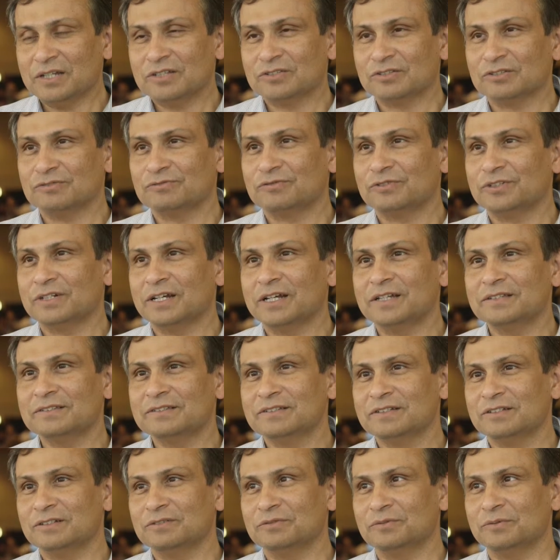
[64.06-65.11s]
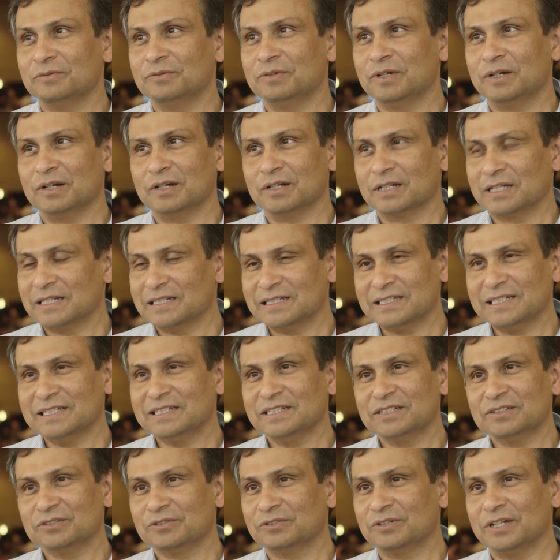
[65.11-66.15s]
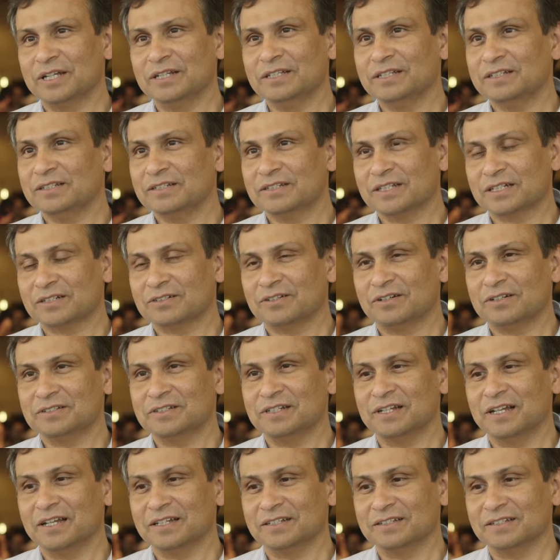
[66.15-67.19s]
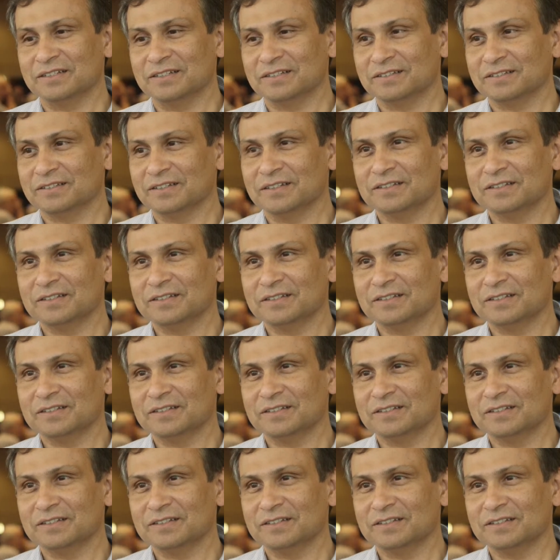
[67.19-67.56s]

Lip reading: So for us, you know, containers or any other technology like this,